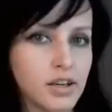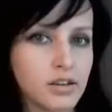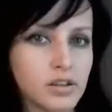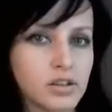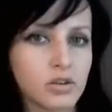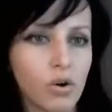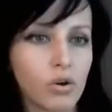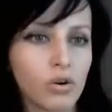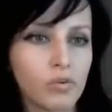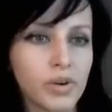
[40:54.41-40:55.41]
this
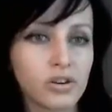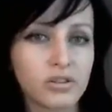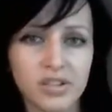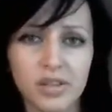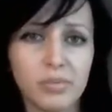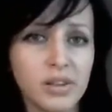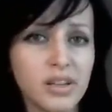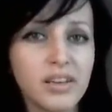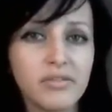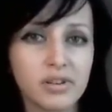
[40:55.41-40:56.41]
horror because they
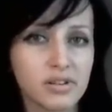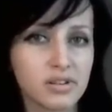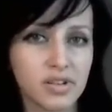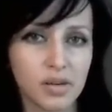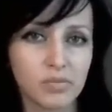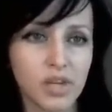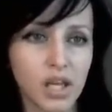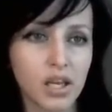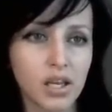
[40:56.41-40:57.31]
believe in something.